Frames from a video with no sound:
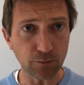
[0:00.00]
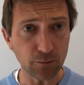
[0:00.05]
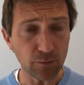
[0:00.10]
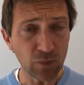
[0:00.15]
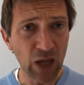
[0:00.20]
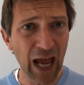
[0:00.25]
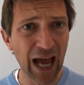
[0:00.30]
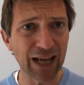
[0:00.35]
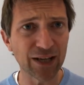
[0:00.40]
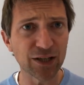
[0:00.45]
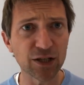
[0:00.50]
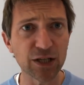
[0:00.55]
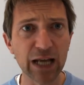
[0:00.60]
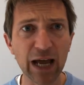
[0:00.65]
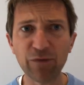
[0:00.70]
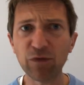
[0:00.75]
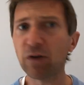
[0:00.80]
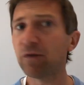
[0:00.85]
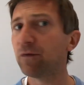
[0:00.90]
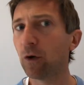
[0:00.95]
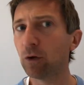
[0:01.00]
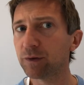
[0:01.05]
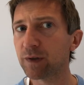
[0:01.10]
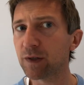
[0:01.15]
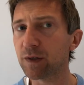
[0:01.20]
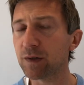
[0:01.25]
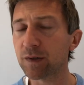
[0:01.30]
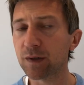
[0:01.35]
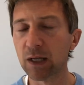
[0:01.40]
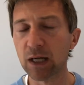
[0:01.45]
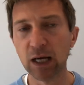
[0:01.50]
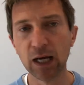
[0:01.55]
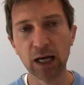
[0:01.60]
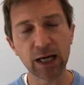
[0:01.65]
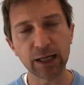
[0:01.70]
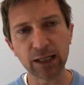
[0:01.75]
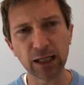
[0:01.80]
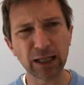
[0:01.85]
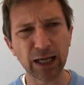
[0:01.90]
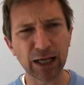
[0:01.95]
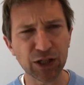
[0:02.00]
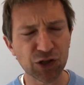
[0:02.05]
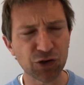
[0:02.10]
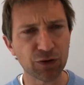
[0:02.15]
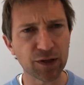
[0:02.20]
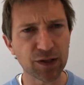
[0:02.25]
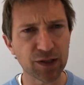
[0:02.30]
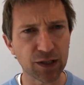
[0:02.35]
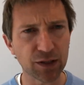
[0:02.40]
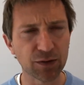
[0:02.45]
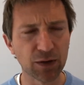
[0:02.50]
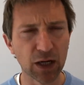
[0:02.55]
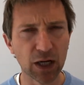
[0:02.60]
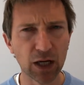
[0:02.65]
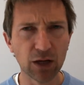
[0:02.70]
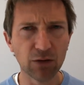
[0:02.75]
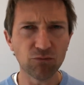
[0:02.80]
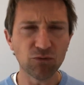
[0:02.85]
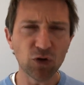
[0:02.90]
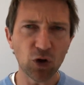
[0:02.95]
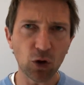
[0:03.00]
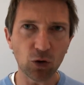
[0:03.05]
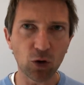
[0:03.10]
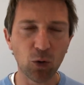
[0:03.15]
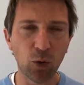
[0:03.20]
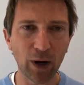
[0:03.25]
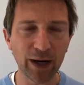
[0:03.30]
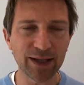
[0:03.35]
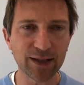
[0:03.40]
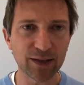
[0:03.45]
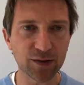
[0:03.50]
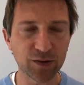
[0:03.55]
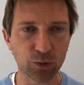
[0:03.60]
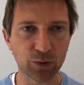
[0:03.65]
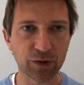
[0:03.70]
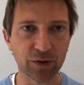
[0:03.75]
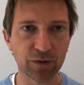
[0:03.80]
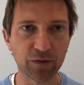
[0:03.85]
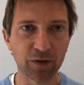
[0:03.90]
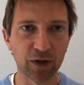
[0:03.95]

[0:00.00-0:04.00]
and never falters, and Electra is not quite a sort of